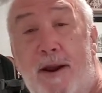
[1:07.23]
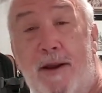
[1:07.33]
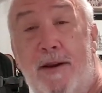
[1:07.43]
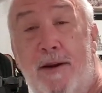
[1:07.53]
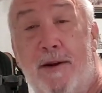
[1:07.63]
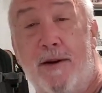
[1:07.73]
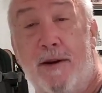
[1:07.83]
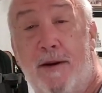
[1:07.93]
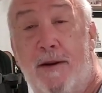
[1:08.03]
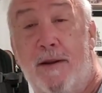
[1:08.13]
here,
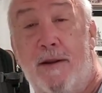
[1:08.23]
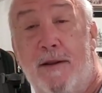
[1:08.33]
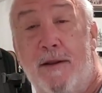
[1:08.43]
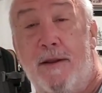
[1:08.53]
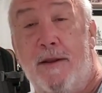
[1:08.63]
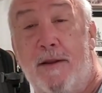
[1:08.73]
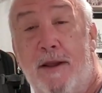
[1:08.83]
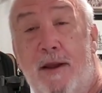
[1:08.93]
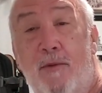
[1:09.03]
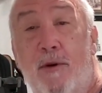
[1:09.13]

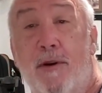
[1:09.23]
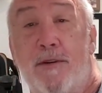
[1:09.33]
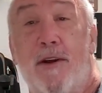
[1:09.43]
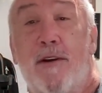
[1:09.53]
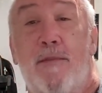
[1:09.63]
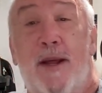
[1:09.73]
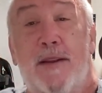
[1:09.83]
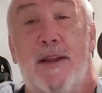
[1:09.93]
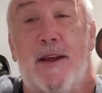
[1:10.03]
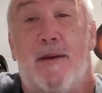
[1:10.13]
and we're going to talk about
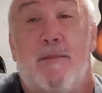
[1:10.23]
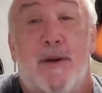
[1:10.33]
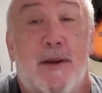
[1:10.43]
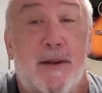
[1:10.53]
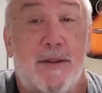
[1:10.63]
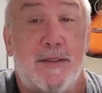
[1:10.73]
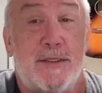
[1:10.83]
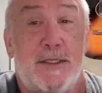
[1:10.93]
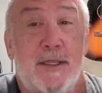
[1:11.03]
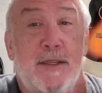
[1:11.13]
that
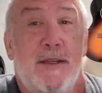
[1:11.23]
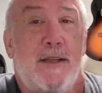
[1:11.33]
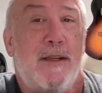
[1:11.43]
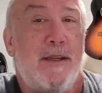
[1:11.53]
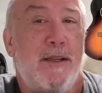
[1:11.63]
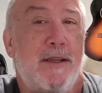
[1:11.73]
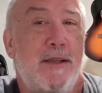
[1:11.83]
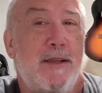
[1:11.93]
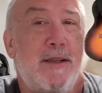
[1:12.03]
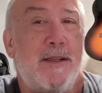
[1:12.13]
because
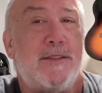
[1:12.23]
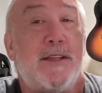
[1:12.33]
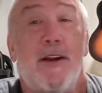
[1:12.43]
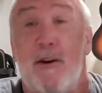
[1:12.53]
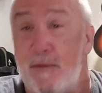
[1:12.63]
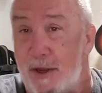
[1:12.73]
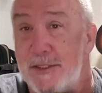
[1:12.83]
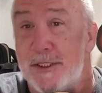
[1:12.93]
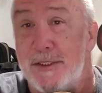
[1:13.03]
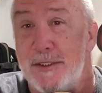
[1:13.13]
it's an
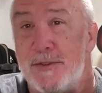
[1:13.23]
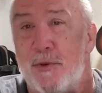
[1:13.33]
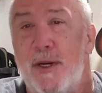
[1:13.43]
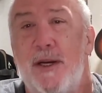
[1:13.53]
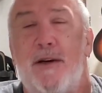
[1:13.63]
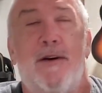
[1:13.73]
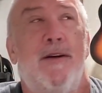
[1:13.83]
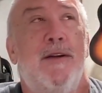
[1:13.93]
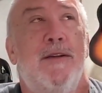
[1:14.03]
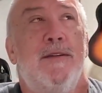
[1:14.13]
Ovation as well
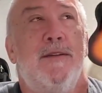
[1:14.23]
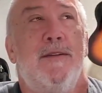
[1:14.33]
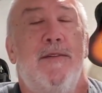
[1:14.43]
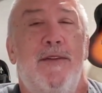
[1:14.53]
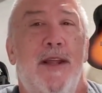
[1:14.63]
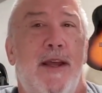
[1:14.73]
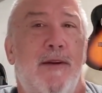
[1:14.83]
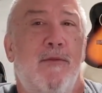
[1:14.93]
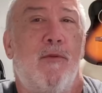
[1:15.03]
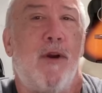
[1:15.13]
that
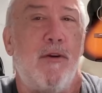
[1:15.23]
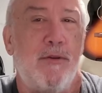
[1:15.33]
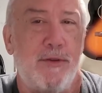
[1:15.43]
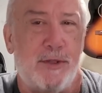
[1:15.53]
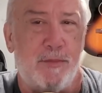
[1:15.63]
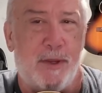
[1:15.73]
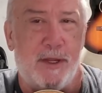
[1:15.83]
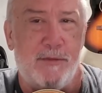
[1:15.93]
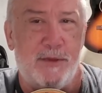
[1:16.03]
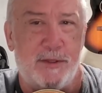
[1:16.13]
rose
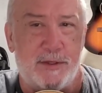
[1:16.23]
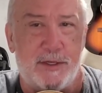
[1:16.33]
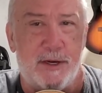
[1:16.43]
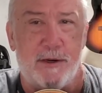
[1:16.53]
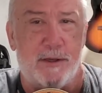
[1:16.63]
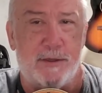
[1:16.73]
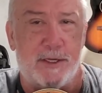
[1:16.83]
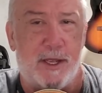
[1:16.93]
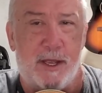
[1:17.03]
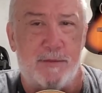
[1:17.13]
above the
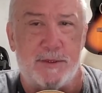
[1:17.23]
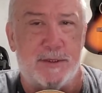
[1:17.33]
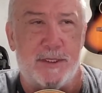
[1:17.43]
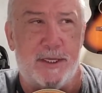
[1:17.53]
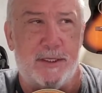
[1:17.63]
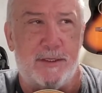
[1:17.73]
stereotypes that